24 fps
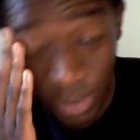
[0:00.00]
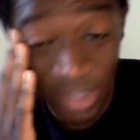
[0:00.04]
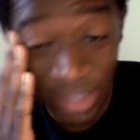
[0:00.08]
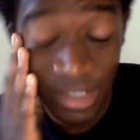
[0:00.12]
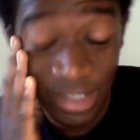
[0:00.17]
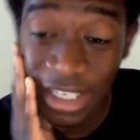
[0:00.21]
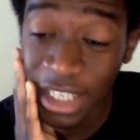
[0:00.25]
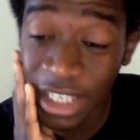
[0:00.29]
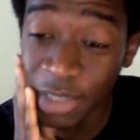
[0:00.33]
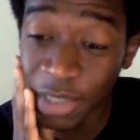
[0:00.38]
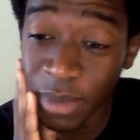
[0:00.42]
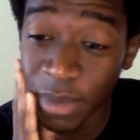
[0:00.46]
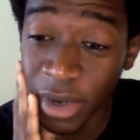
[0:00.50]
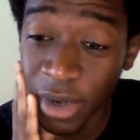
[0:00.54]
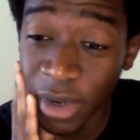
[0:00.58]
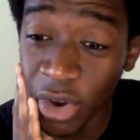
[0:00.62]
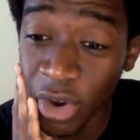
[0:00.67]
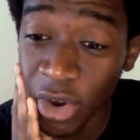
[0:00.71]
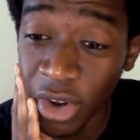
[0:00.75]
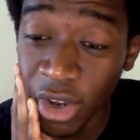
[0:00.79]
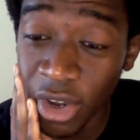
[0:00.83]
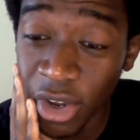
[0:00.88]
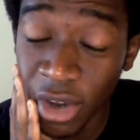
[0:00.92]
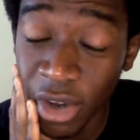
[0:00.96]
to say it's been an
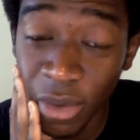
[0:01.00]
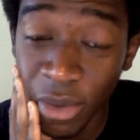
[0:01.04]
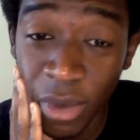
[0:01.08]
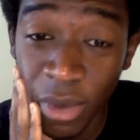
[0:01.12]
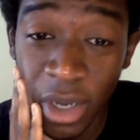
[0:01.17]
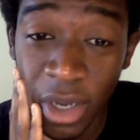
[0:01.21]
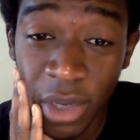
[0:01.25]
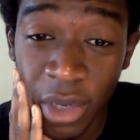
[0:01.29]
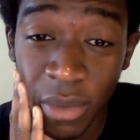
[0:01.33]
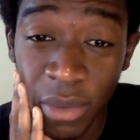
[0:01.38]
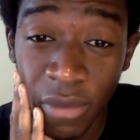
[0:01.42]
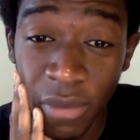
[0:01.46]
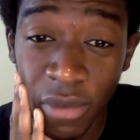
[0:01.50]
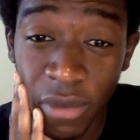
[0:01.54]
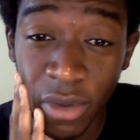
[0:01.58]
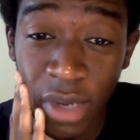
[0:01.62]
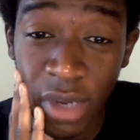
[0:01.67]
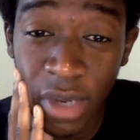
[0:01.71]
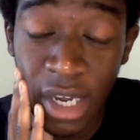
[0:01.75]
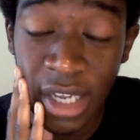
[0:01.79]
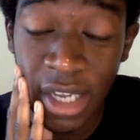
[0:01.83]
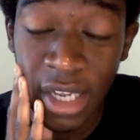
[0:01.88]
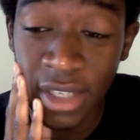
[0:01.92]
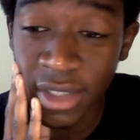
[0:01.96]
honor working with you
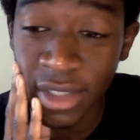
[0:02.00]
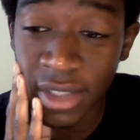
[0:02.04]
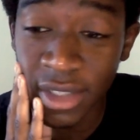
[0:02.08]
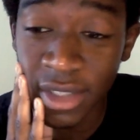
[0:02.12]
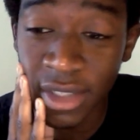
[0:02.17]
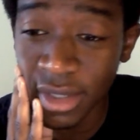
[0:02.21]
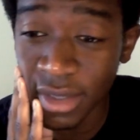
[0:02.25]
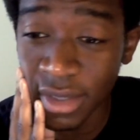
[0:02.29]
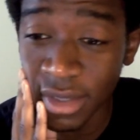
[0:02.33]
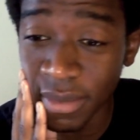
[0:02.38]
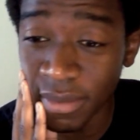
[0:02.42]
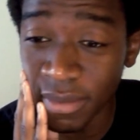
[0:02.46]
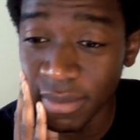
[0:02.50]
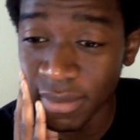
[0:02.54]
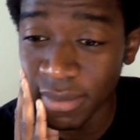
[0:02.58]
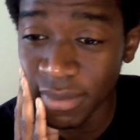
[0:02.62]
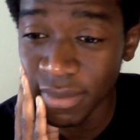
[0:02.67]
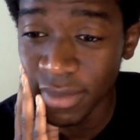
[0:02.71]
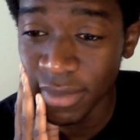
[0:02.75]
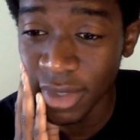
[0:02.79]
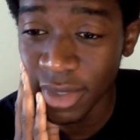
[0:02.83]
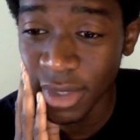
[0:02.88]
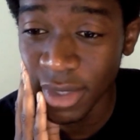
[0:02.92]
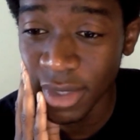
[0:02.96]
guys.
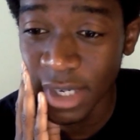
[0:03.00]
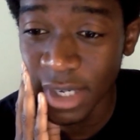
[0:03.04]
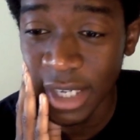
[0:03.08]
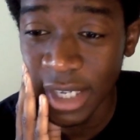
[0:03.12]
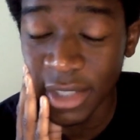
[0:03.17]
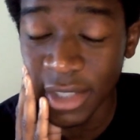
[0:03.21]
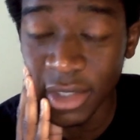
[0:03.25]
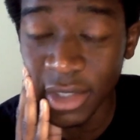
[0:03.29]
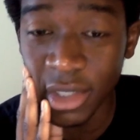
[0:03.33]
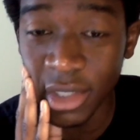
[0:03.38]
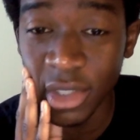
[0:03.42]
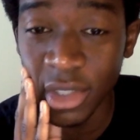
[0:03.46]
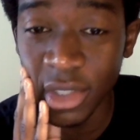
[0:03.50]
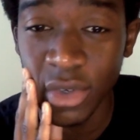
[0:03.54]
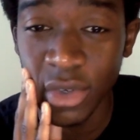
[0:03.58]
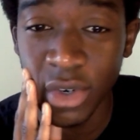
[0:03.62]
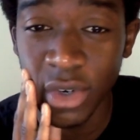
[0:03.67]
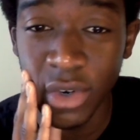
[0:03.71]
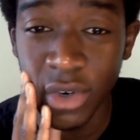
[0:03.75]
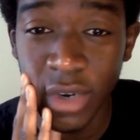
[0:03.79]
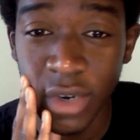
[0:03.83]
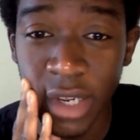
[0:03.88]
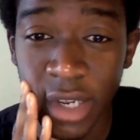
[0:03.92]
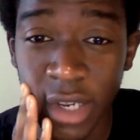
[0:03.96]
You guys are
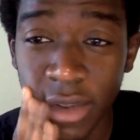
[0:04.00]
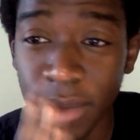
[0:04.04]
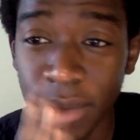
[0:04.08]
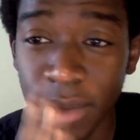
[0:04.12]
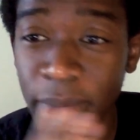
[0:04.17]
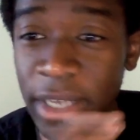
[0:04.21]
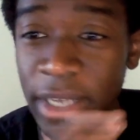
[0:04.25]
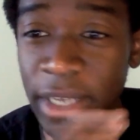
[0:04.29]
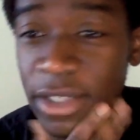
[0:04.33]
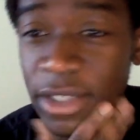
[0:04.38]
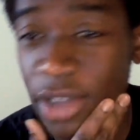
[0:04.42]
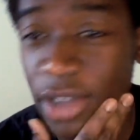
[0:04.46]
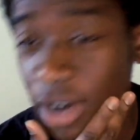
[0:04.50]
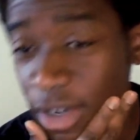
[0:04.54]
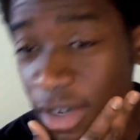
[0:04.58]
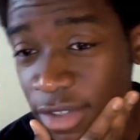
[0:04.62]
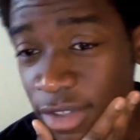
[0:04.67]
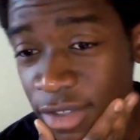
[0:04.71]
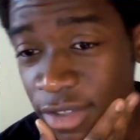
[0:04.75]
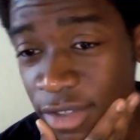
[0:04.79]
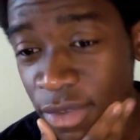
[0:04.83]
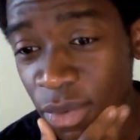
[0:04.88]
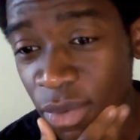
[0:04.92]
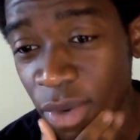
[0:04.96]
extraordinary. You're the best
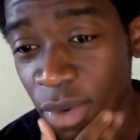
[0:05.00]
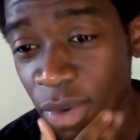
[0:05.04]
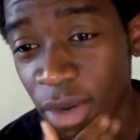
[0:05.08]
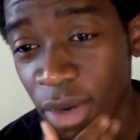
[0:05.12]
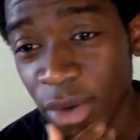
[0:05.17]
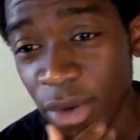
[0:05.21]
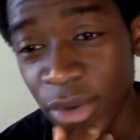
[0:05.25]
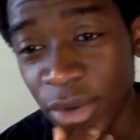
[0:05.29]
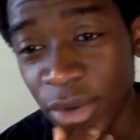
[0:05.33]
cast in the world.